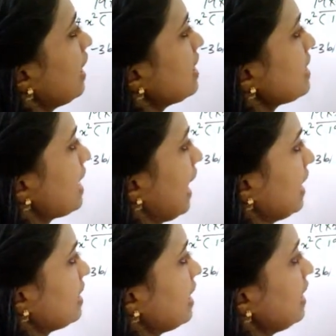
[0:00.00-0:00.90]
is
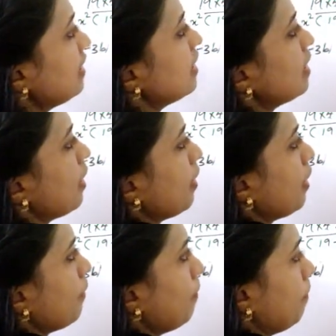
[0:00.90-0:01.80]
19
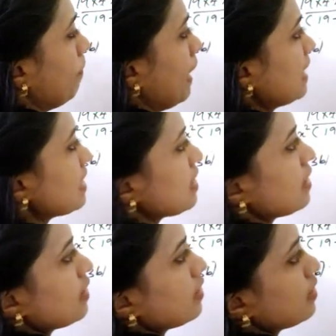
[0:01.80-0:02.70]
plus
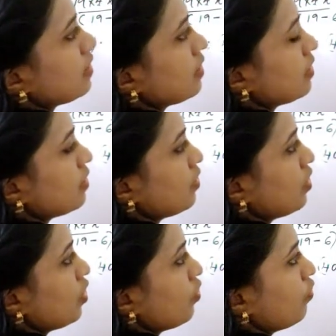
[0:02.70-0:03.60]

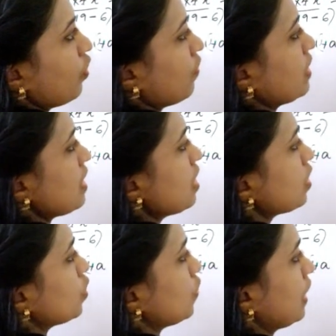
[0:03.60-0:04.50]
4 5 are
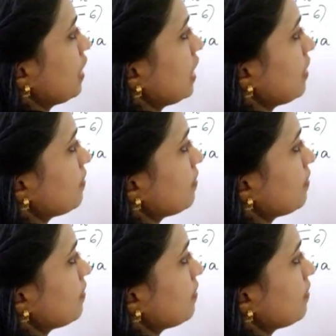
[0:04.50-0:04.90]
20.